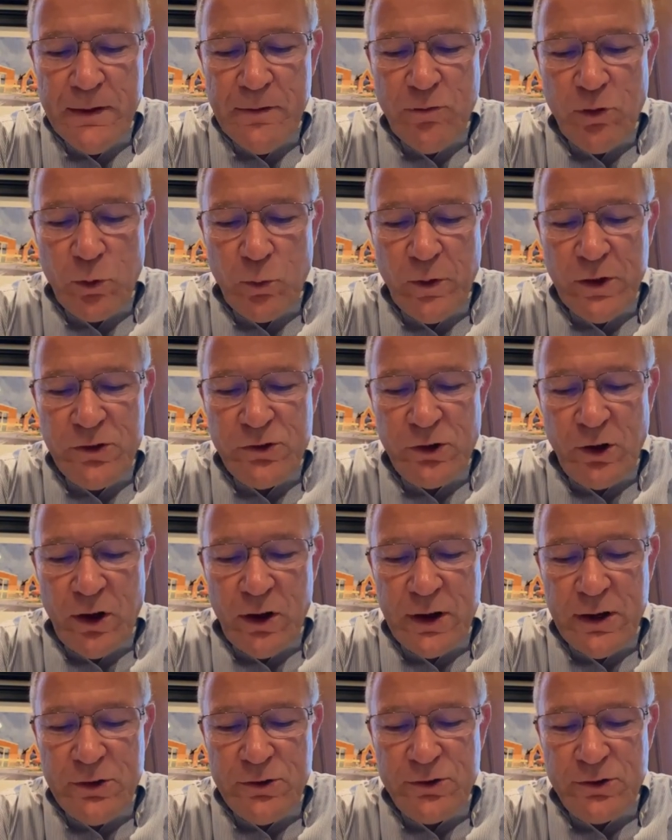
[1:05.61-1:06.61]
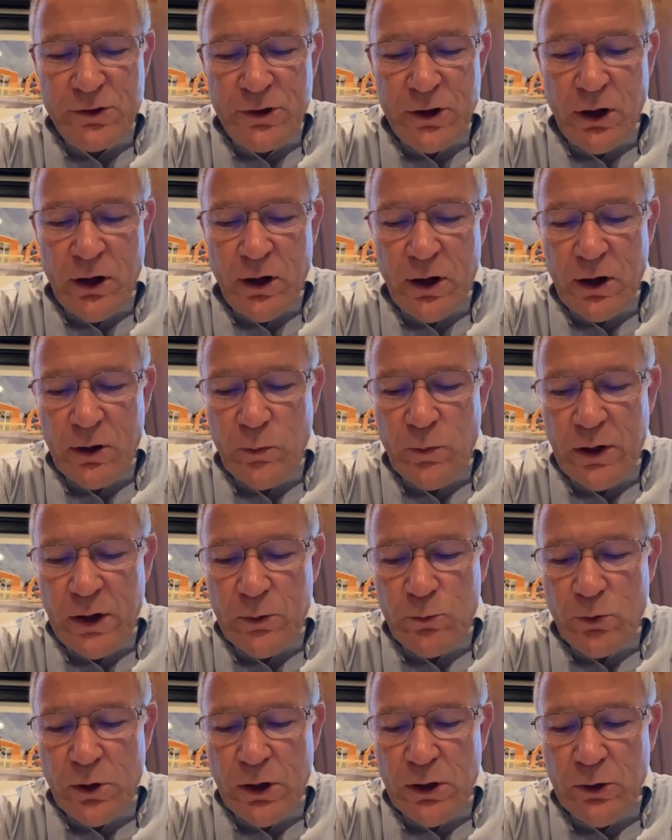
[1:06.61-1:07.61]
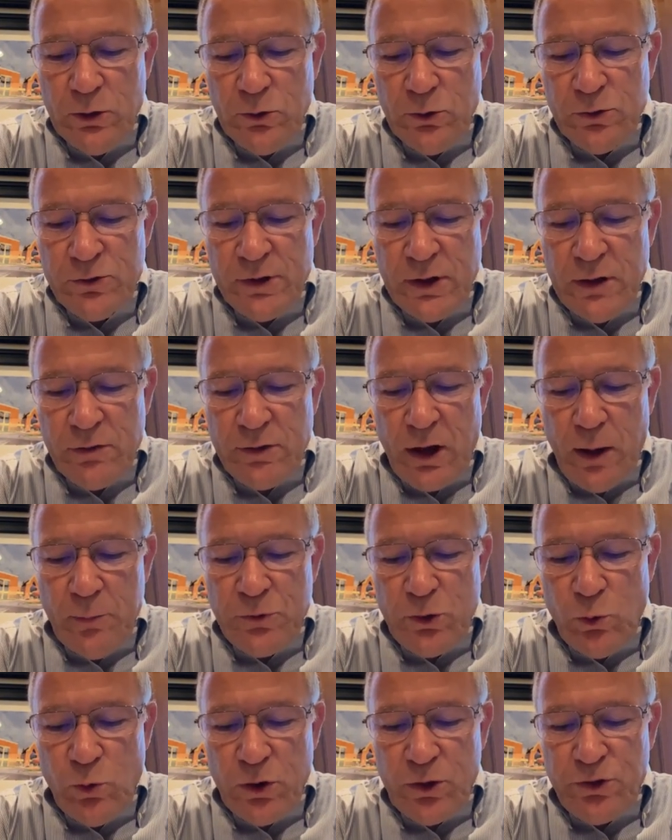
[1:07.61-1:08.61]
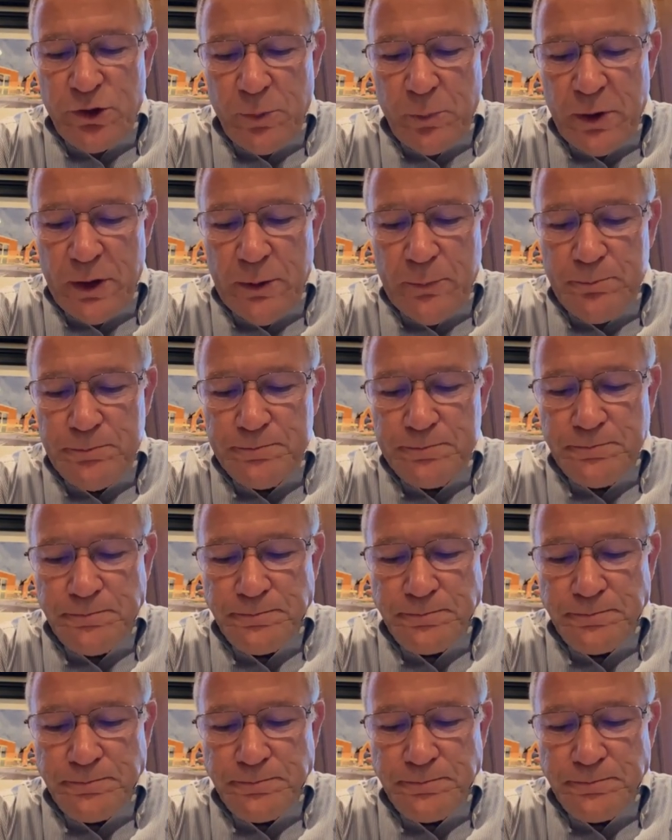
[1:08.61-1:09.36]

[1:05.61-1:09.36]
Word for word: For we saw his star when it rose and have come to worship him.